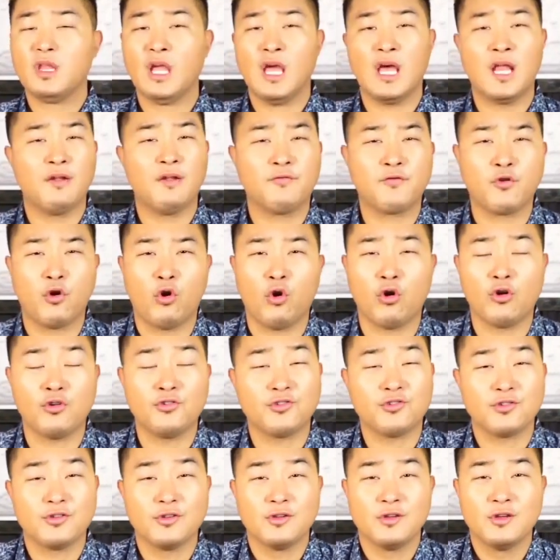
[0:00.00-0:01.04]
And of
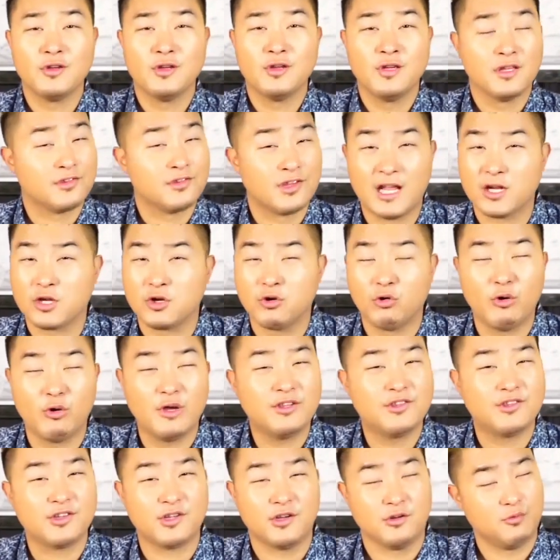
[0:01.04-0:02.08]
course, it's not a
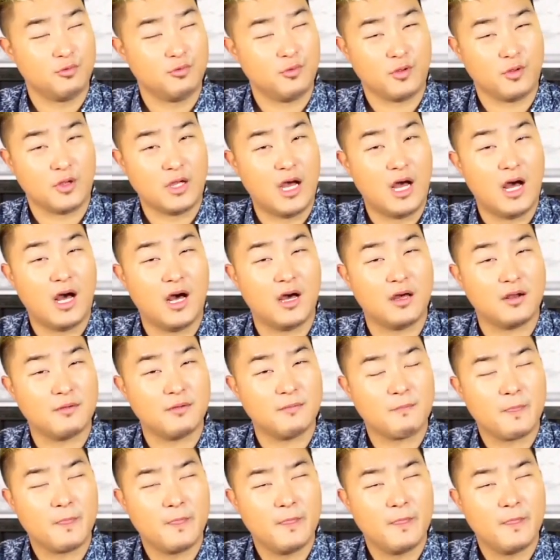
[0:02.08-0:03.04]
coincidence with God.